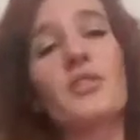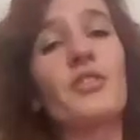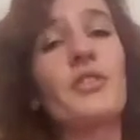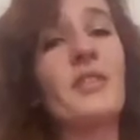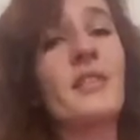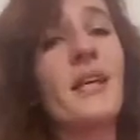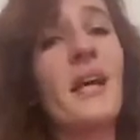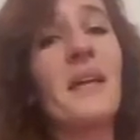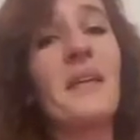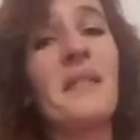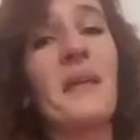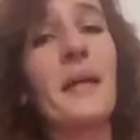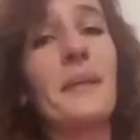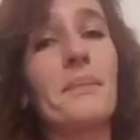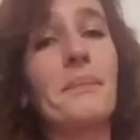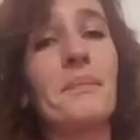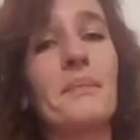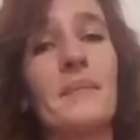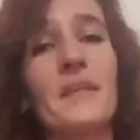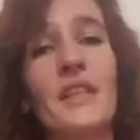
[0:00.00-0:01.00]
is just kind of
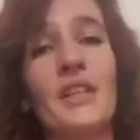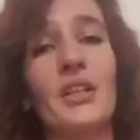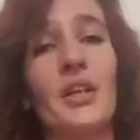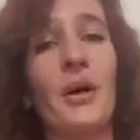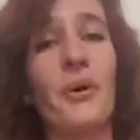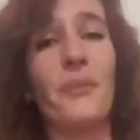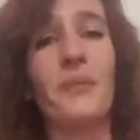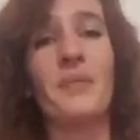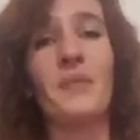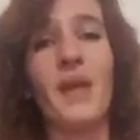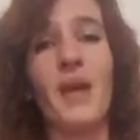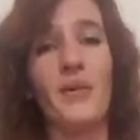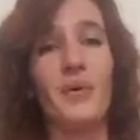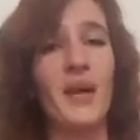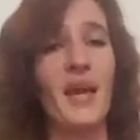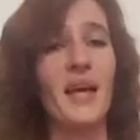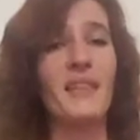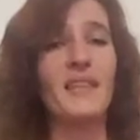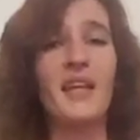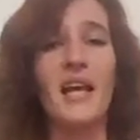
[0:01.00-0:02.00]
like,
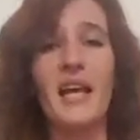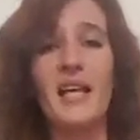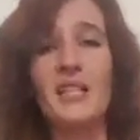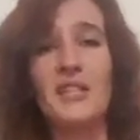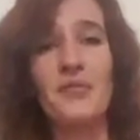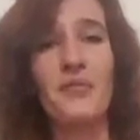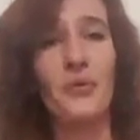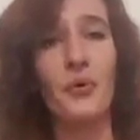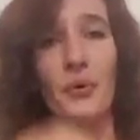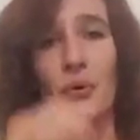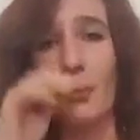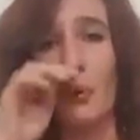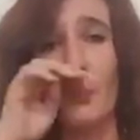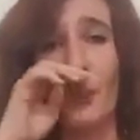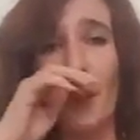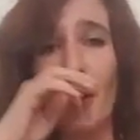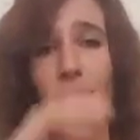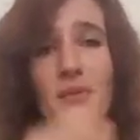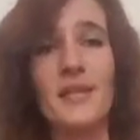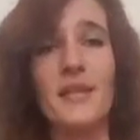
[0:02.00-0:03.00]
okay, thanks for the
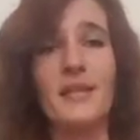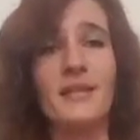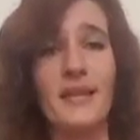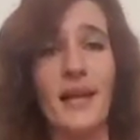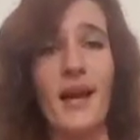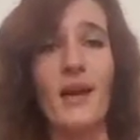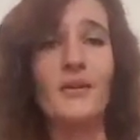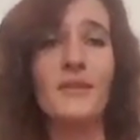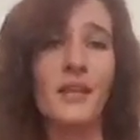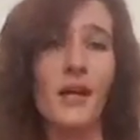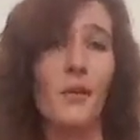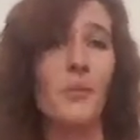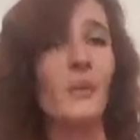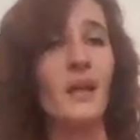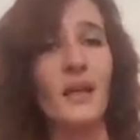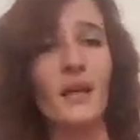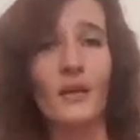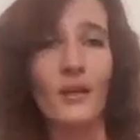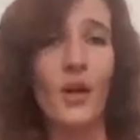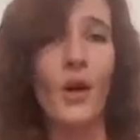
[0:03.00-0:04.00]
roses. Now tell
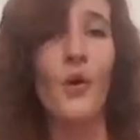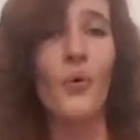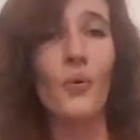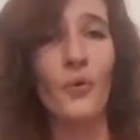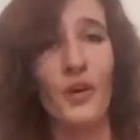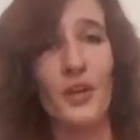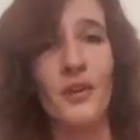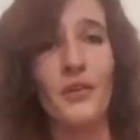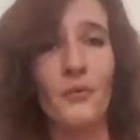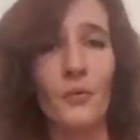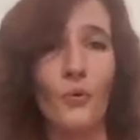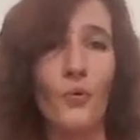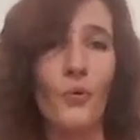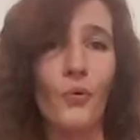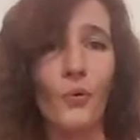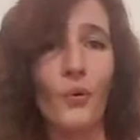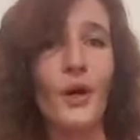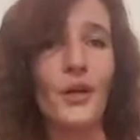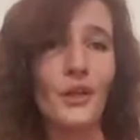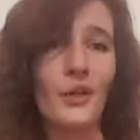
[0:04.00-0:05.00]
me what
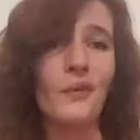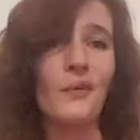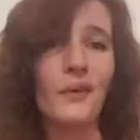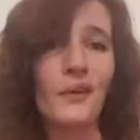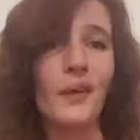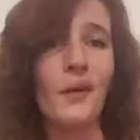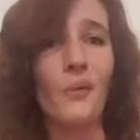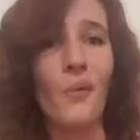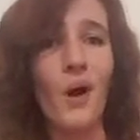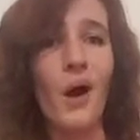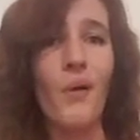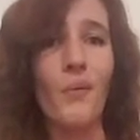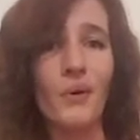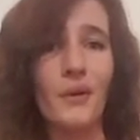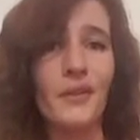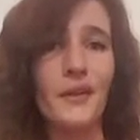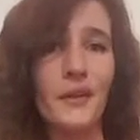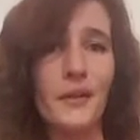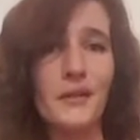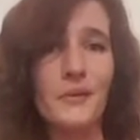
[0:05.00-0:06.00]
do you really want
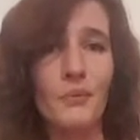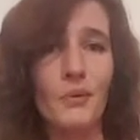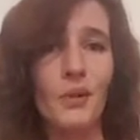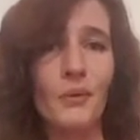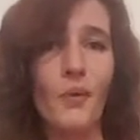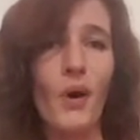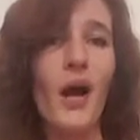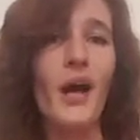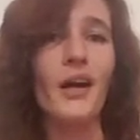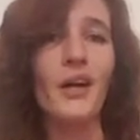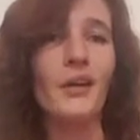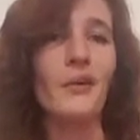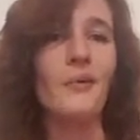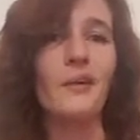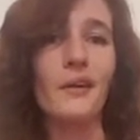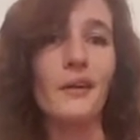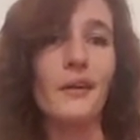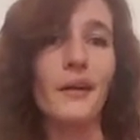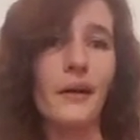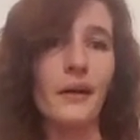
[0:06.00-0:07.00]
with this? Why are you
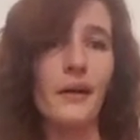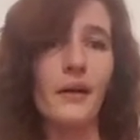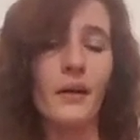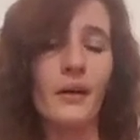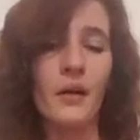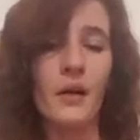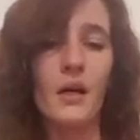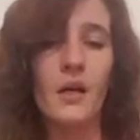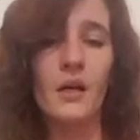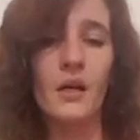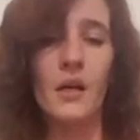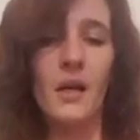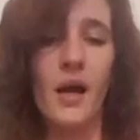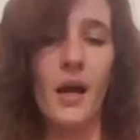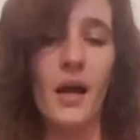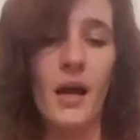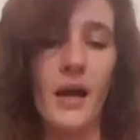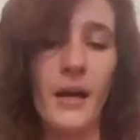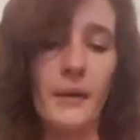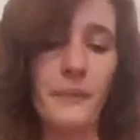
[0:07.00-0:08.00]
really here?
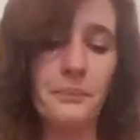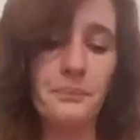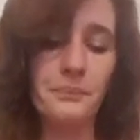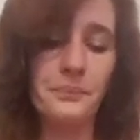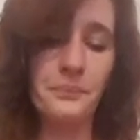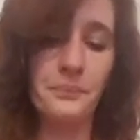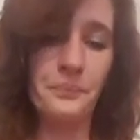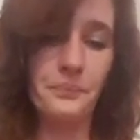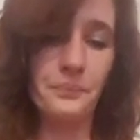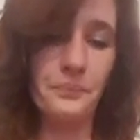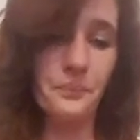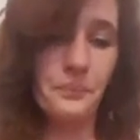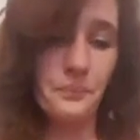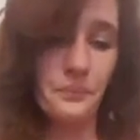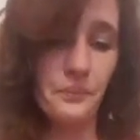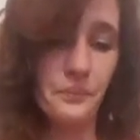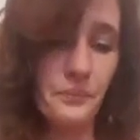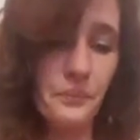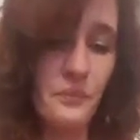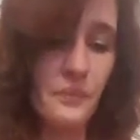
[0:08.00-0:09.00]

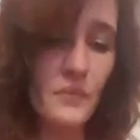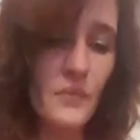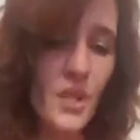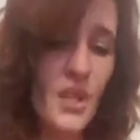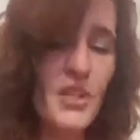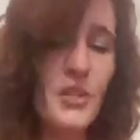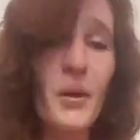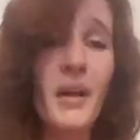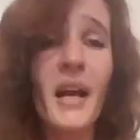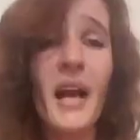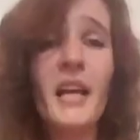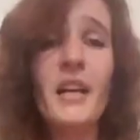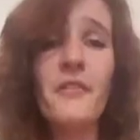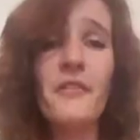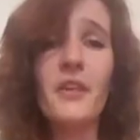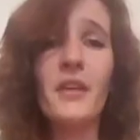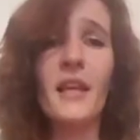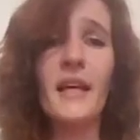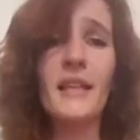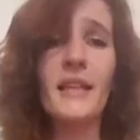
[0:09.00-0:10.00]
So I kind of
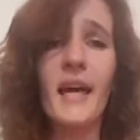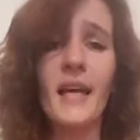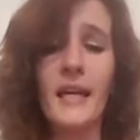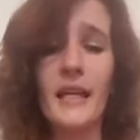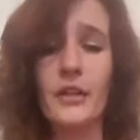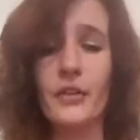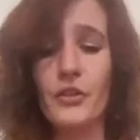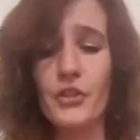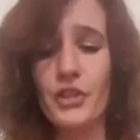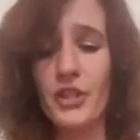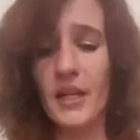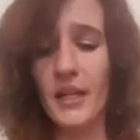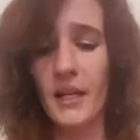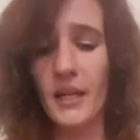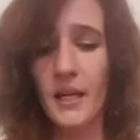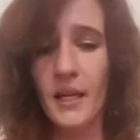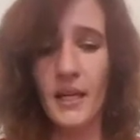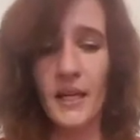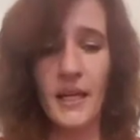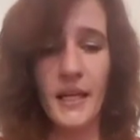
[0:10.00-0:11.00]
feel like that energy